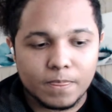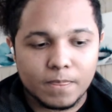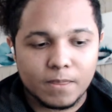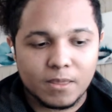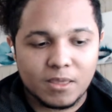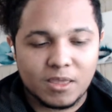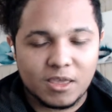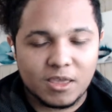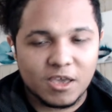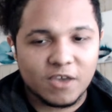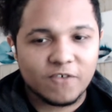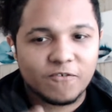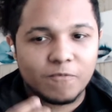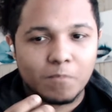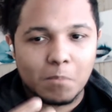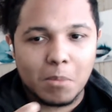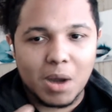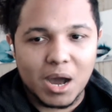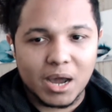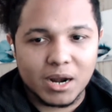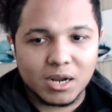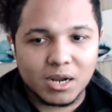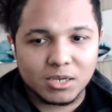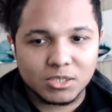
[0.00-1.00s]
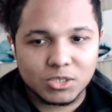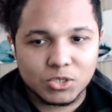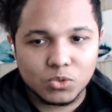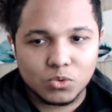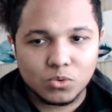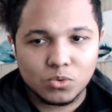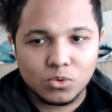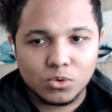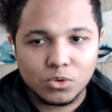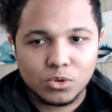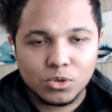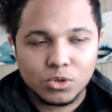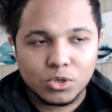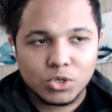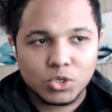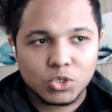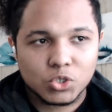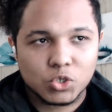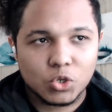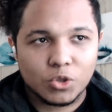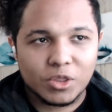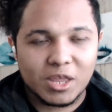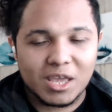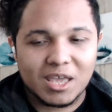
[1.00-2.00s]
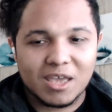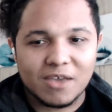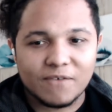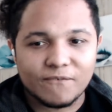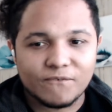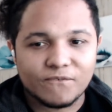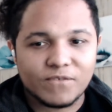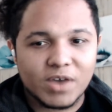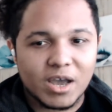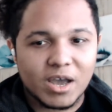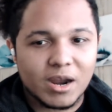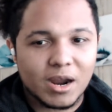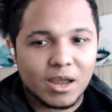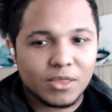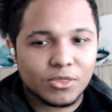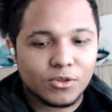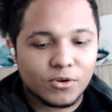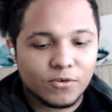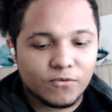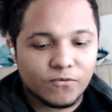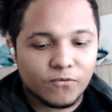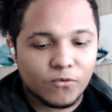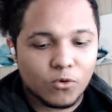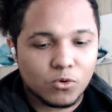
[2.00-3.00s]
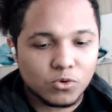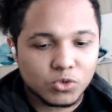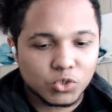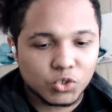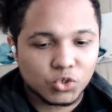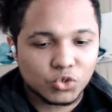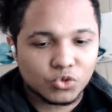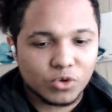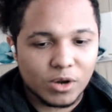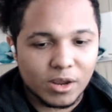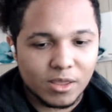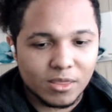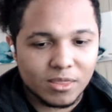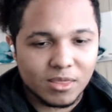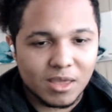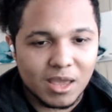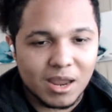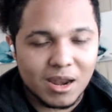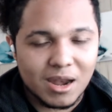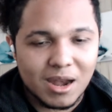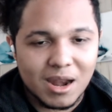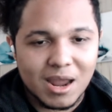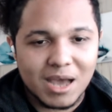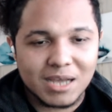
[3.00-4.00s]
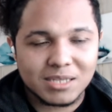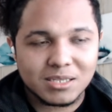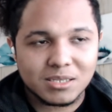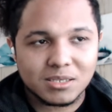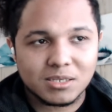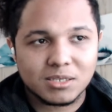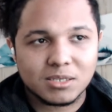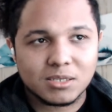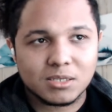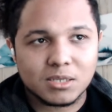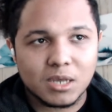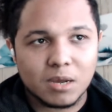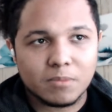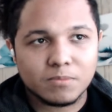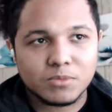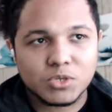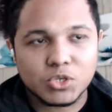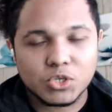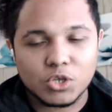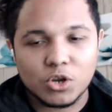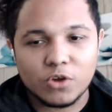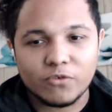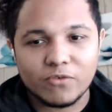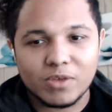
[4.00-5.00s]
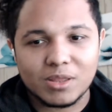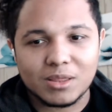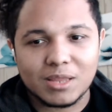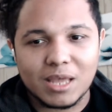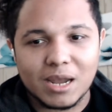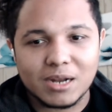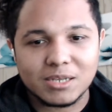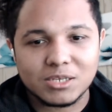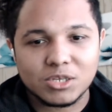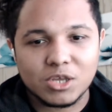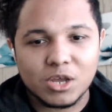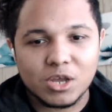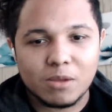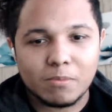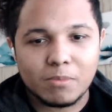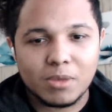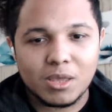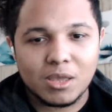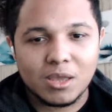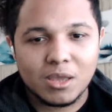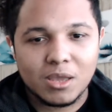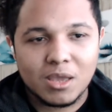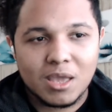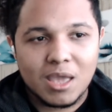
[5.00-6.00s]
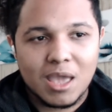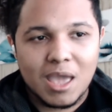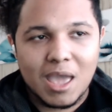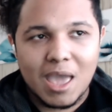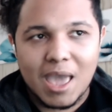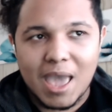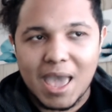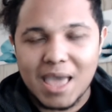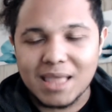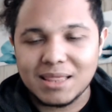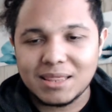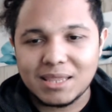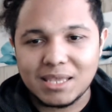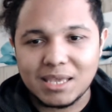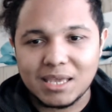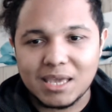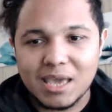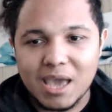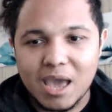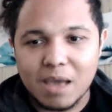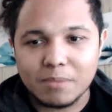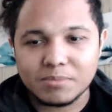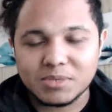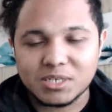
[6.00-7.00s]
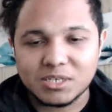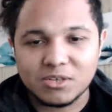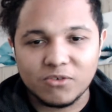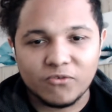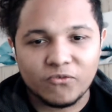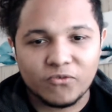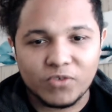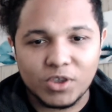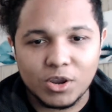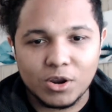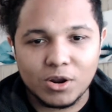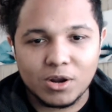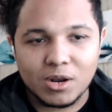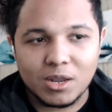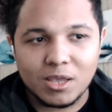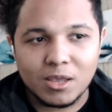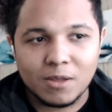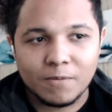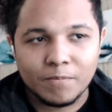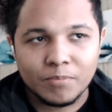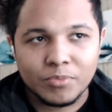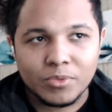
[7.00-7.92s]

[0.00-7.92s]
give mana to, so they can fight at their full strength, and not some servant that is going to be handicapped severely.